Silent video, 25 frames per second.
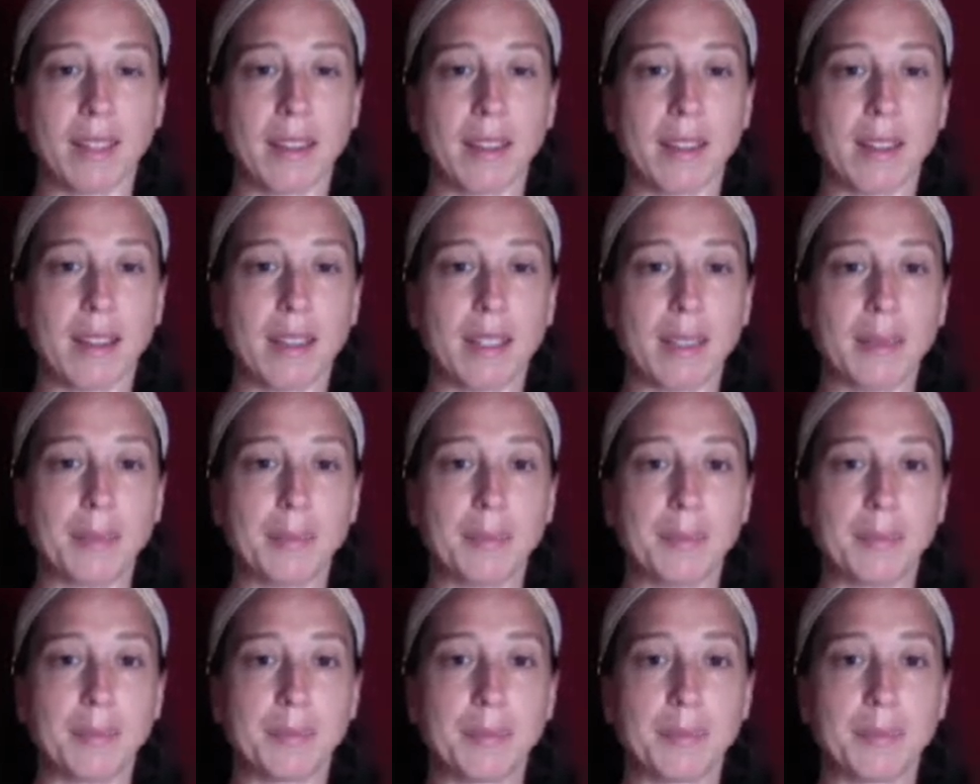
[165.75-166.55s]

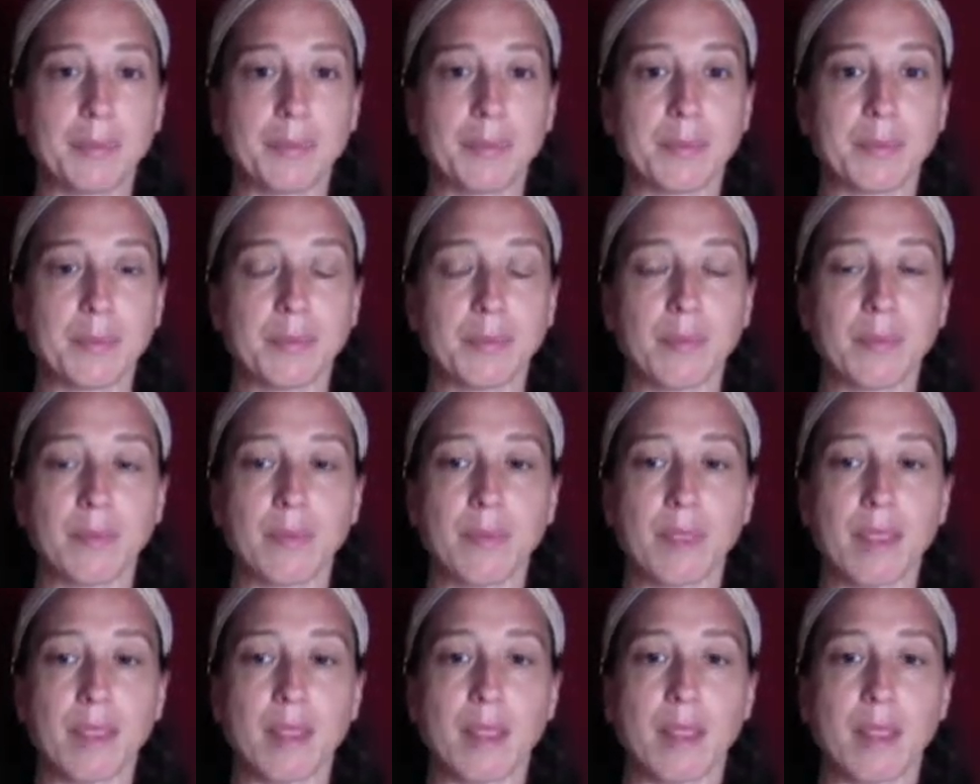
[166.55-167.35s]
the
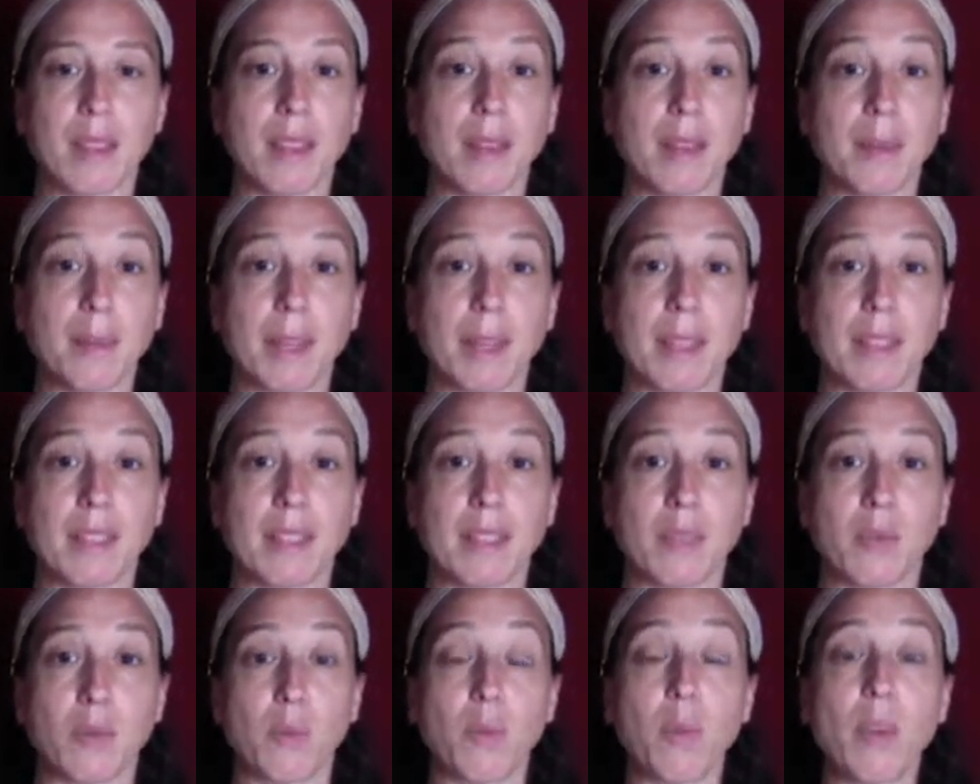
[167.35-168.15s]

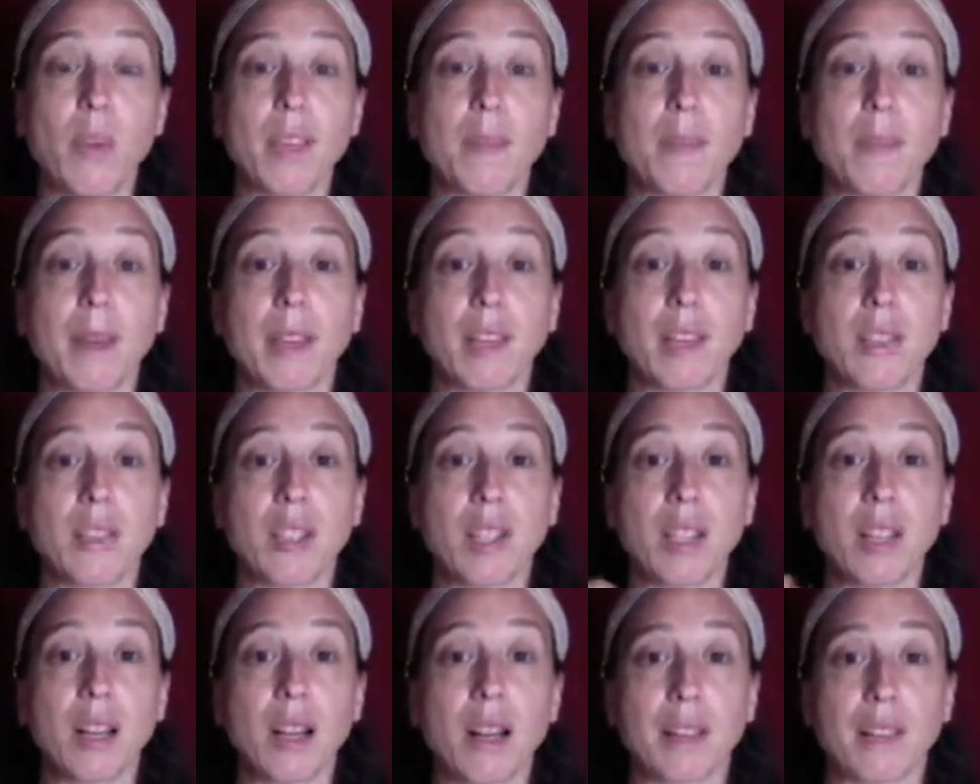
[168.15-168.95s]
medicine with my
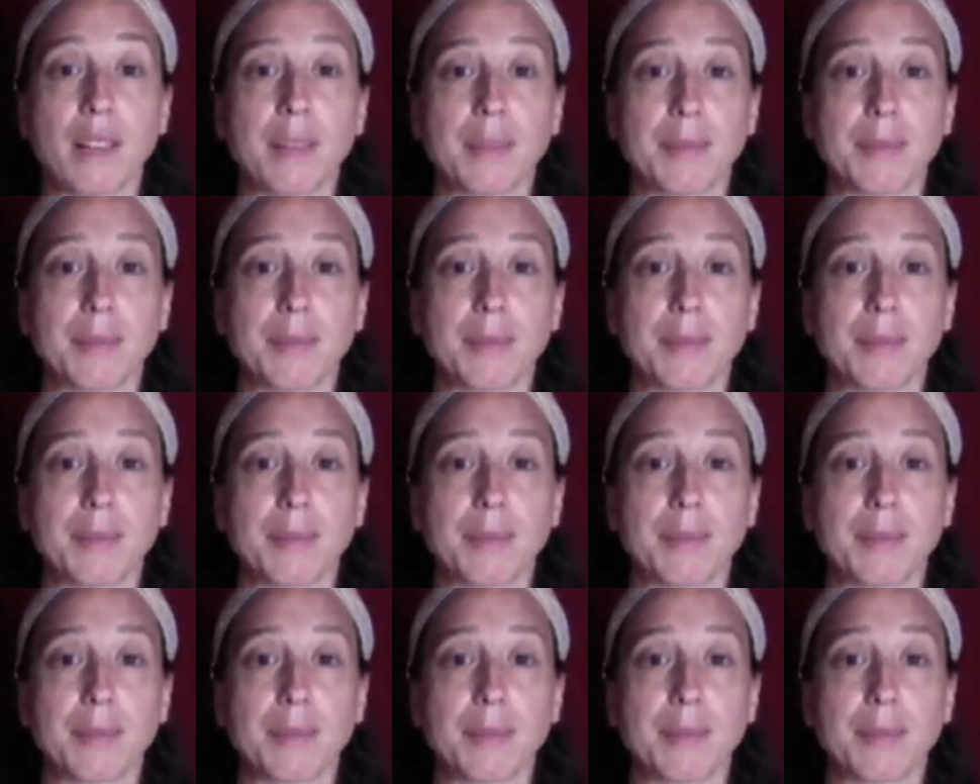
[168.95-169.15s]
Qi Gong.